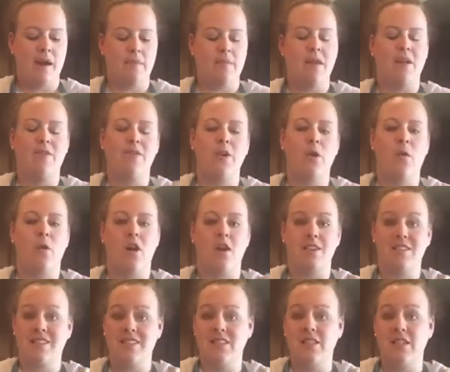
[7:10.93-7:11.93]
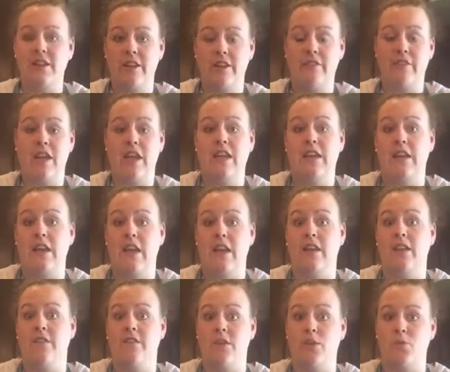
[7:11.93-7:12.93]
if you are a sensitive
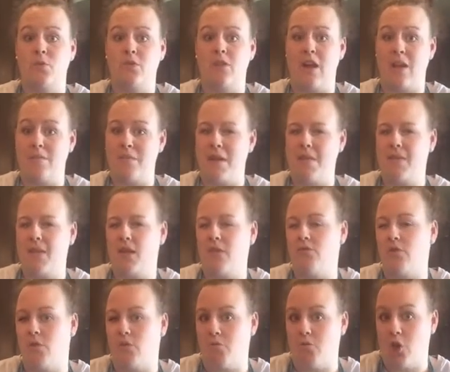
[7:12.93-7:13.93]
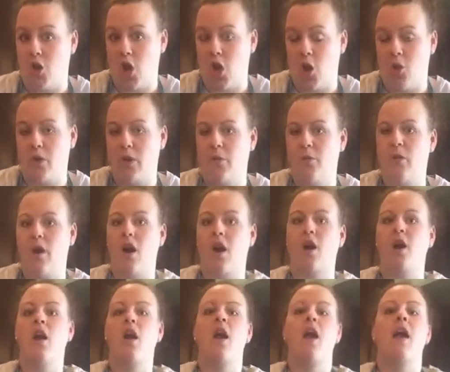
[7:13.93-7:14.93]
individual and maybe you don't know you are,
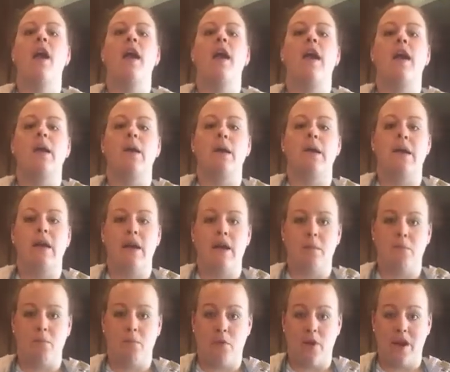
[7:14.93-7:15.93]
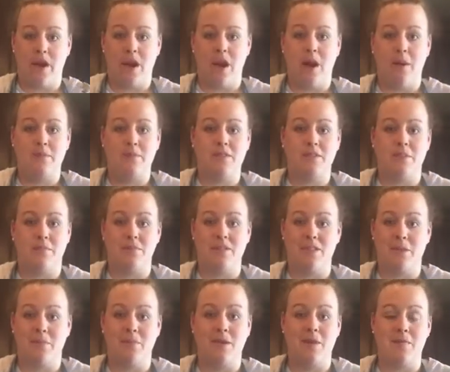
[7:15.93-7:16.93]
it can bring up some
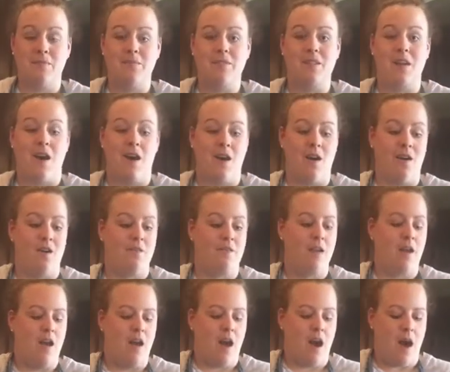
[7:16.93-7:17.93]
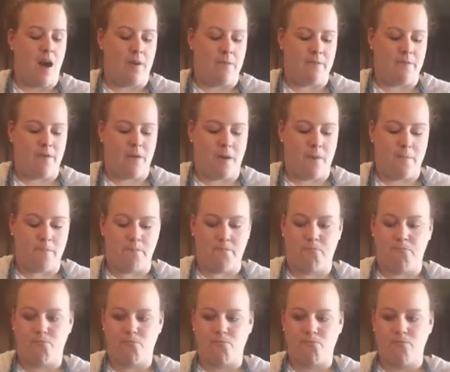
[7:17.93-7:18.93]
symptoms of from
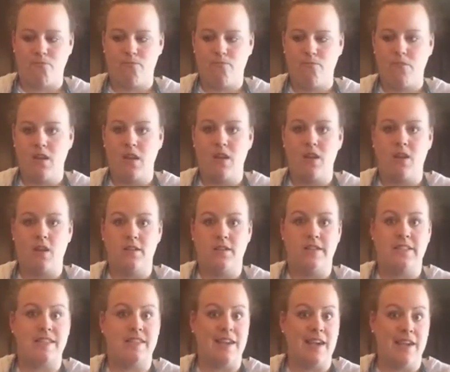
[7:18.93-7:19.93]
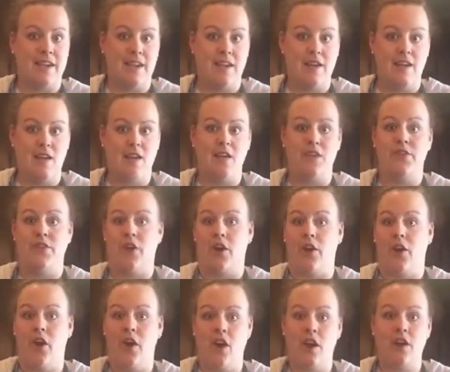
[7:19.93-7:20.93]
skin to
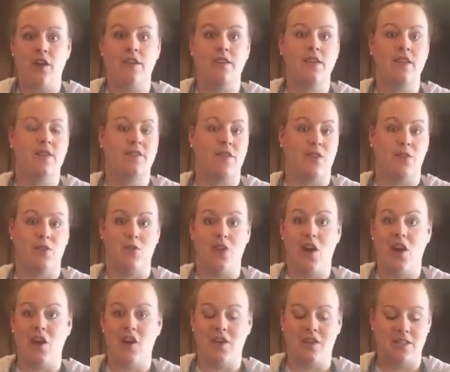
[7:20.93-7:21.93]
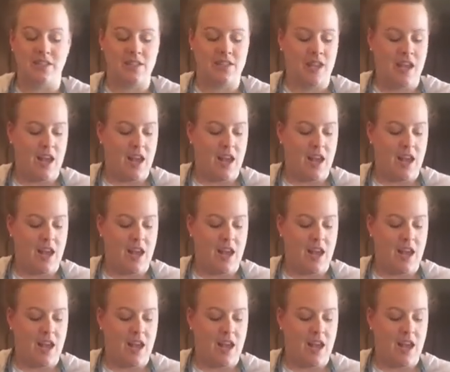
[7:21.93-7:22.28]
heart to lungs